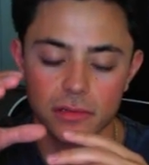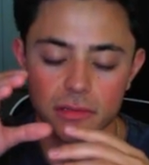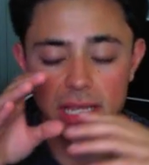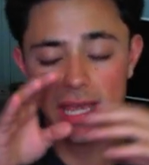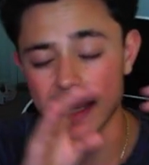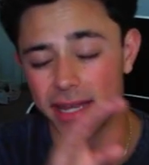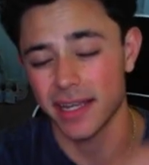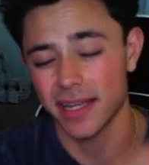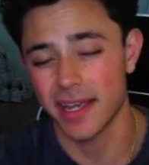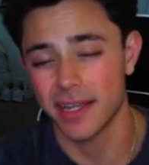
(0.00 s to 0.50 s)

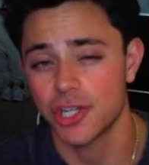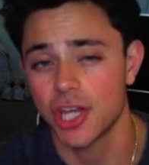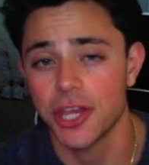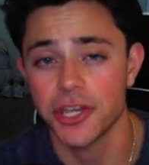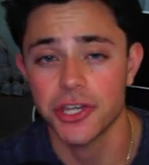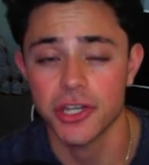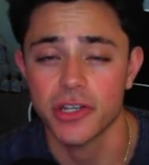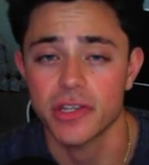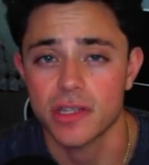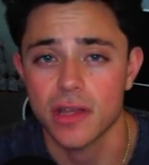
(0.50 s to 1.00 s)
getting and
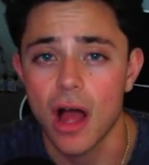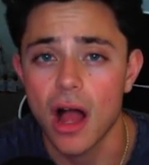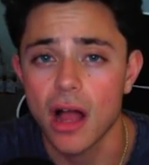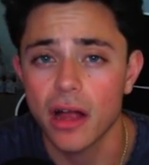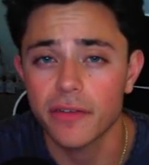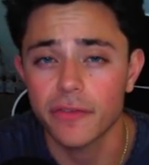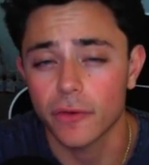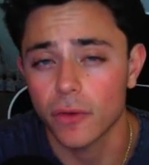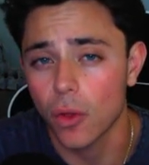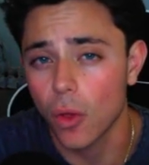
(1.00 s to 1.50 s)
changing a
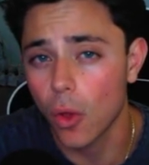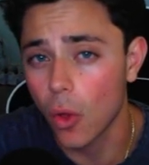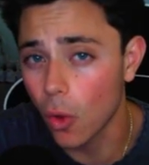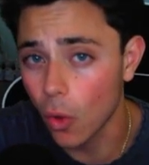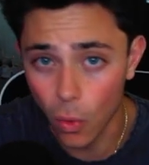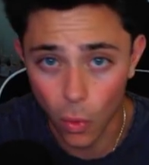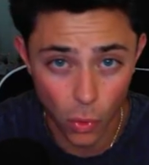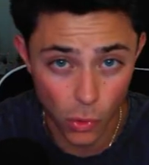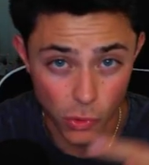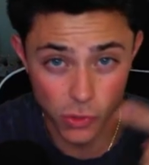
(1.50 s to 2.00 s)
stock for the
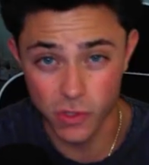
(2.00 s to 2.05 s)
whole